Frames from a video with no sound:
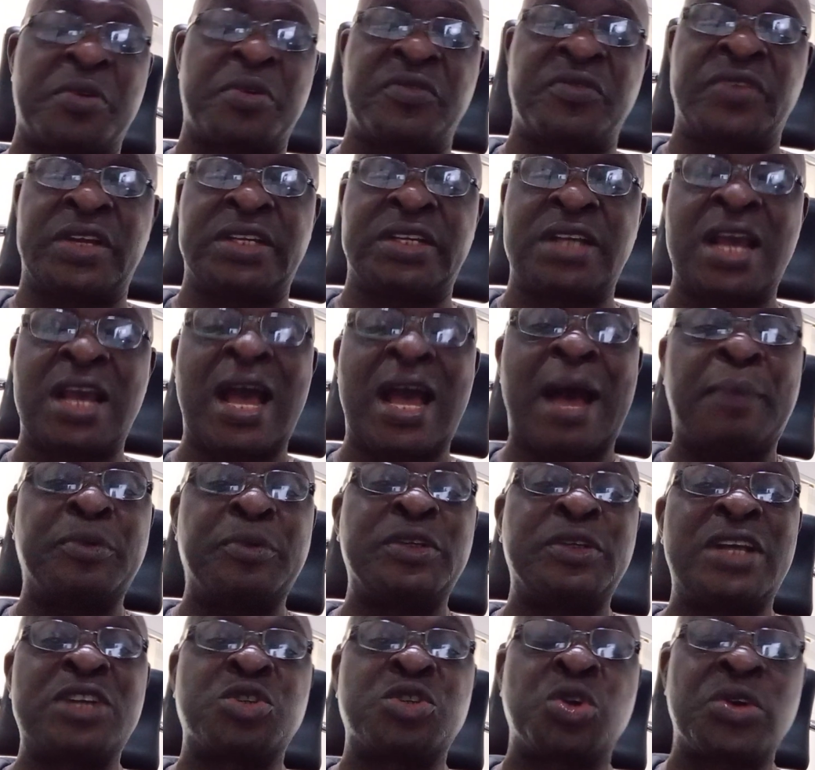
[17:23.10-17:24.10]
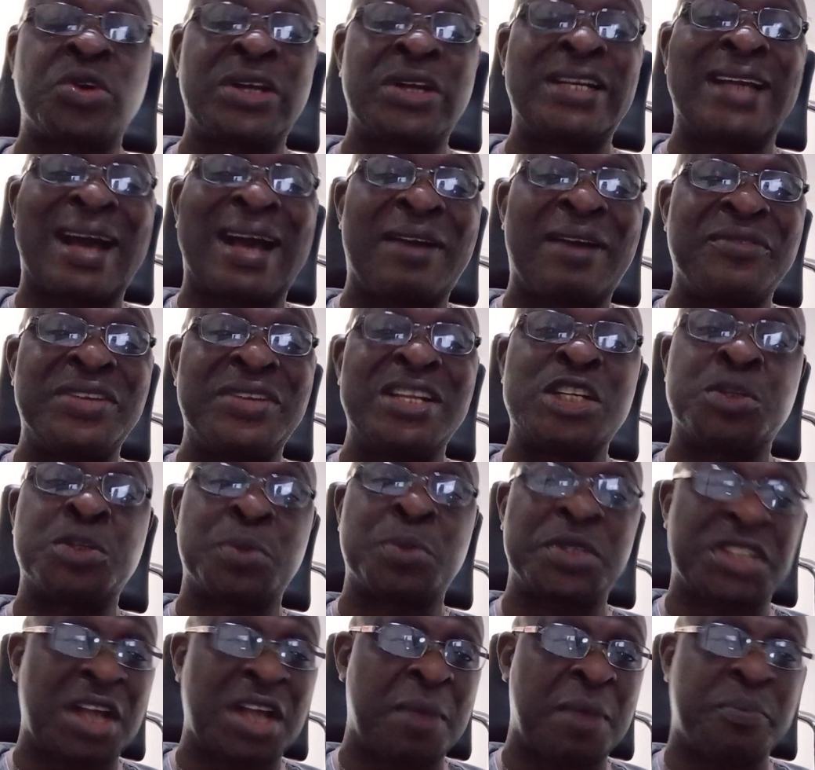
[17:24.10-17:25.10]
privilege? Abuja is already having a
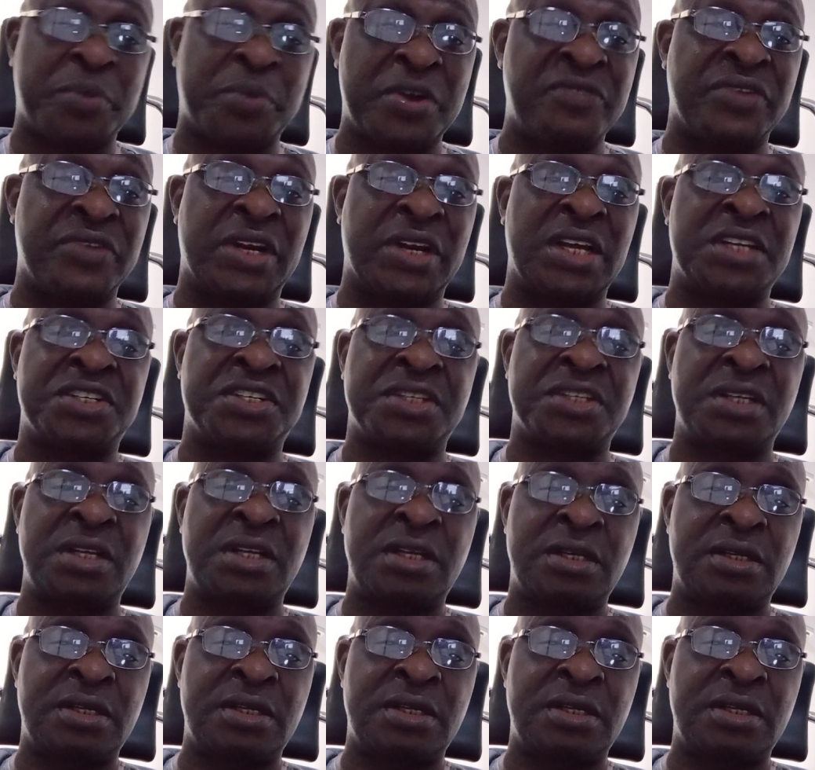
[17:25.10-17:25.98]
special privilege.